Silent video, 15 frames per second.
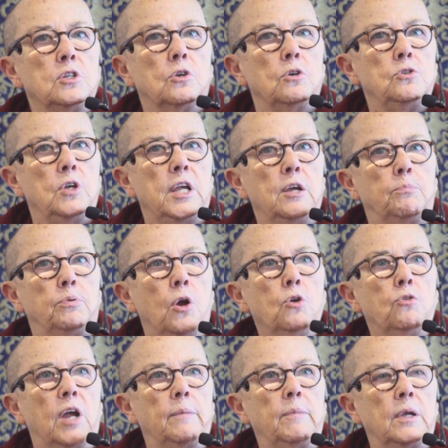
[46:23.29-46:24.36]
Just because you hear
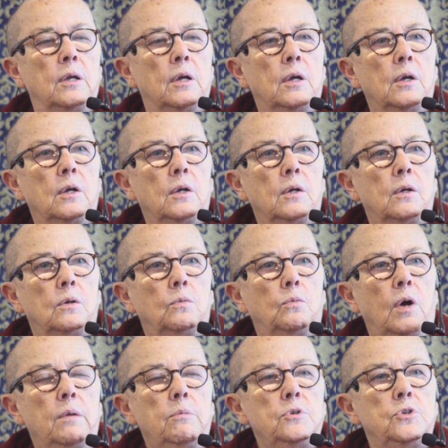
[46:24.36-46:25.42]
programming,
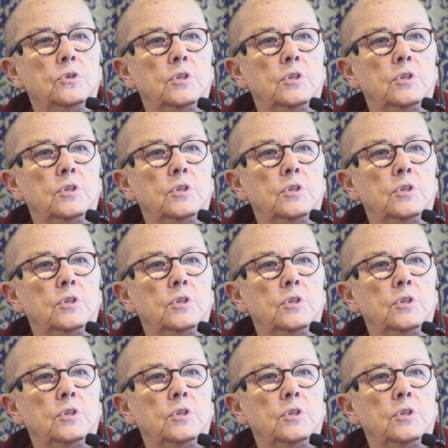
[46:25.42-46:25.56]
why would